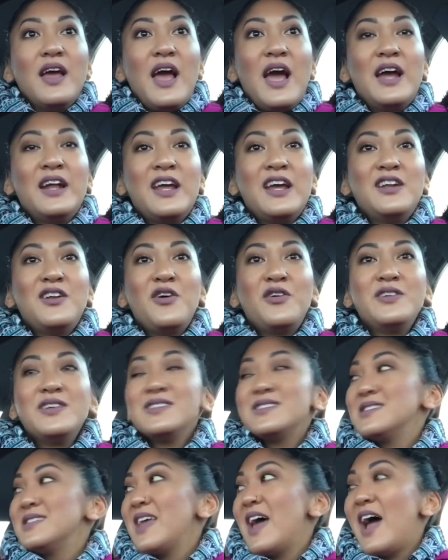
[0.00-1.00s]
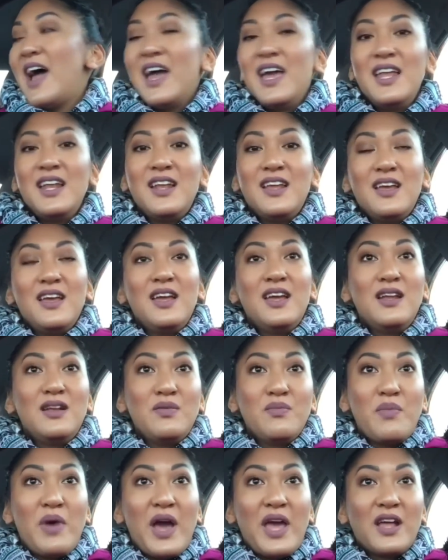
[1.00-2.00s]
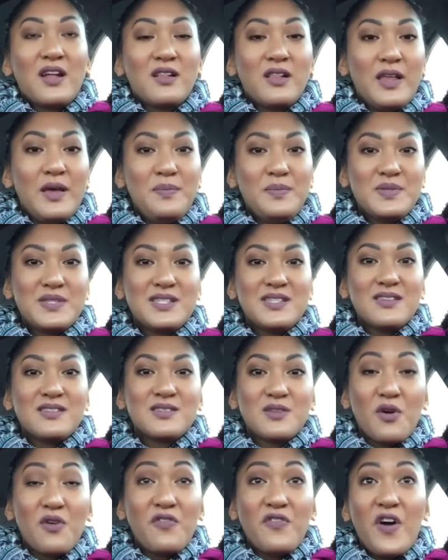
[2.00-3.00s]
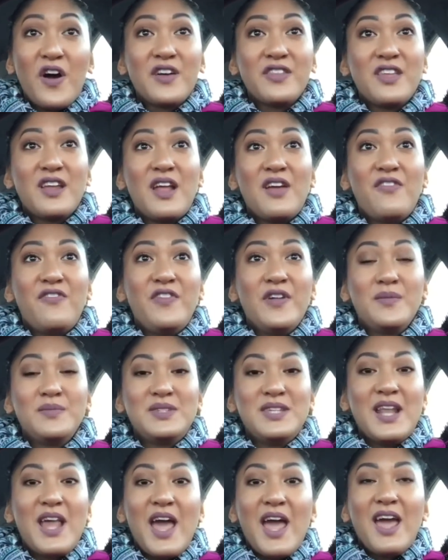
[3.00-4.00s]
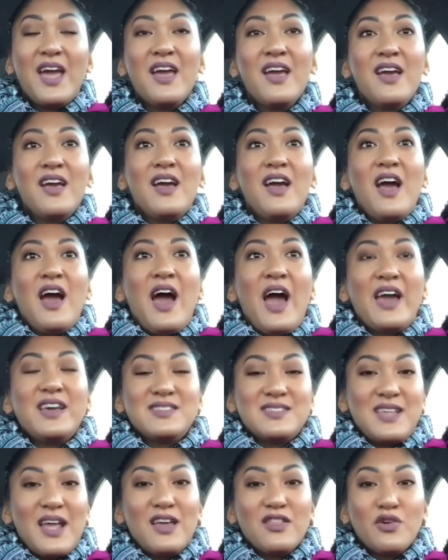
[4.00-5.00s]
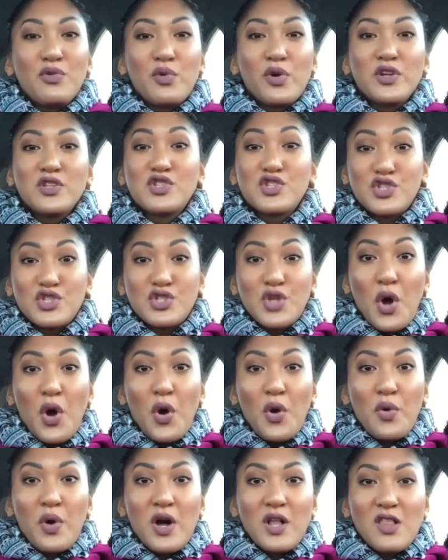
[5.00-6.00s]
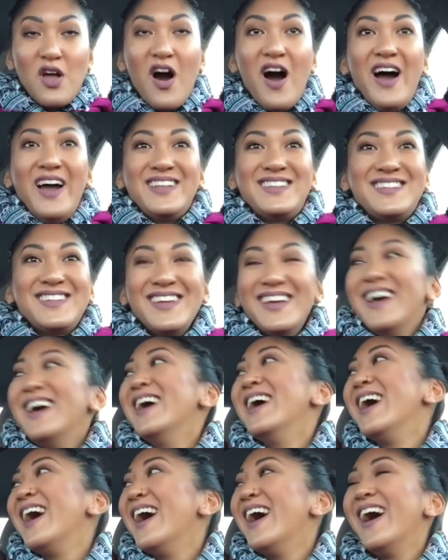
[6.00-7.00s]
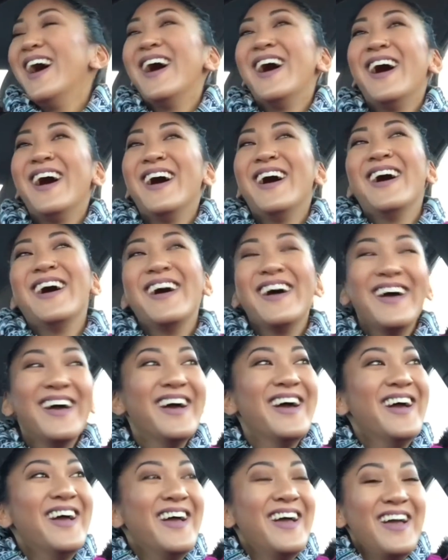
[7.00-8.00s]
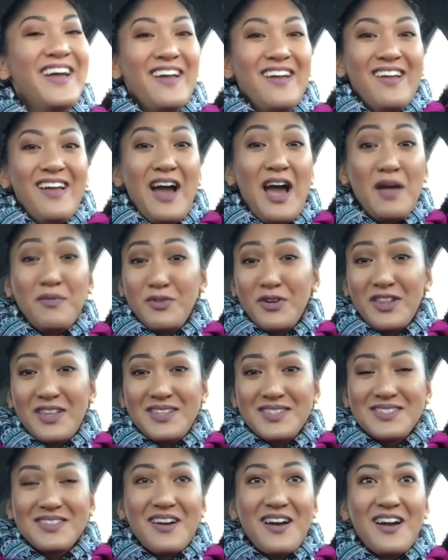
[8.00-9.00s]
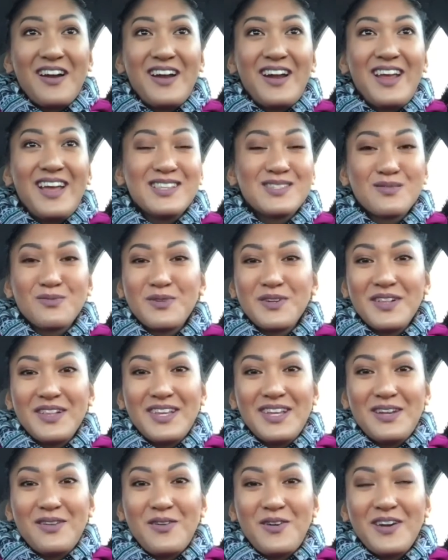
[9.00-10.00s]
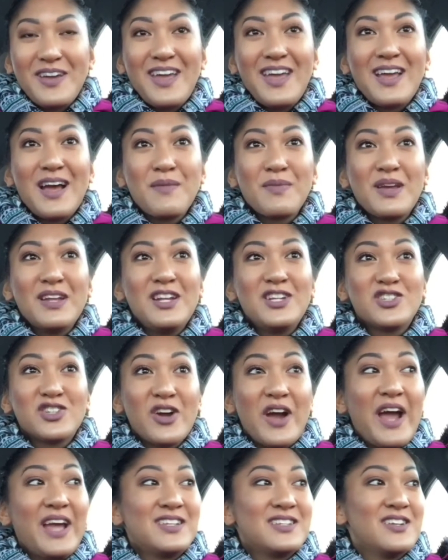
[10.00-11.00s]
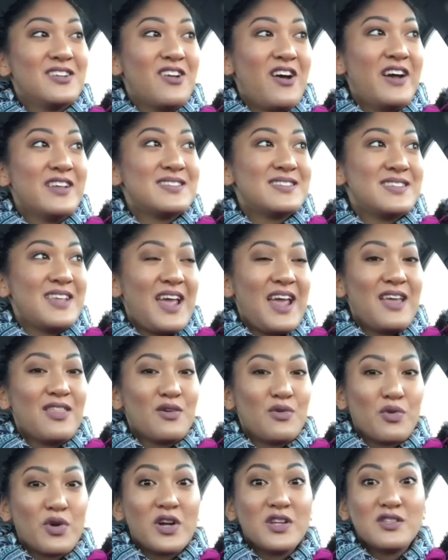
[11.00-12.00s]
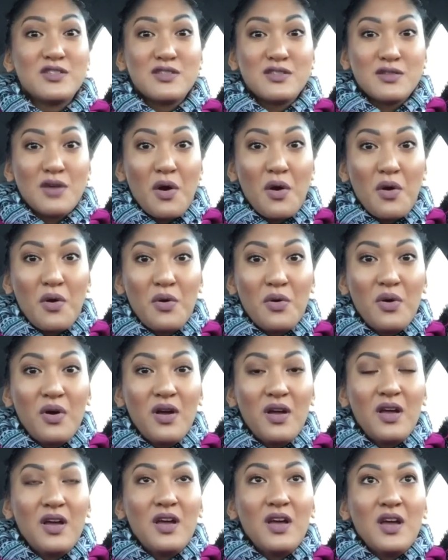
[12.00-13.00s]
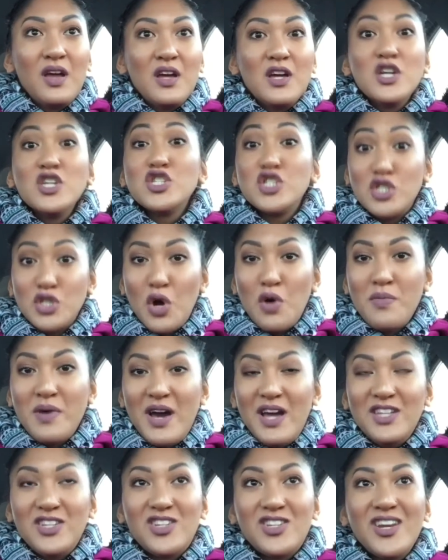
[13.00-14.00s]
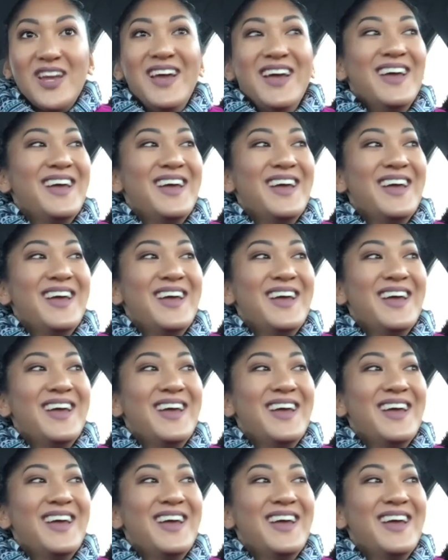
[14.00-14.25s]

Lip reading: And I noticed that in my clips so far that I filmed today, I say the word so a lot. I'm really sorry, it's really annoying. I'm gonna try to not say the word so much.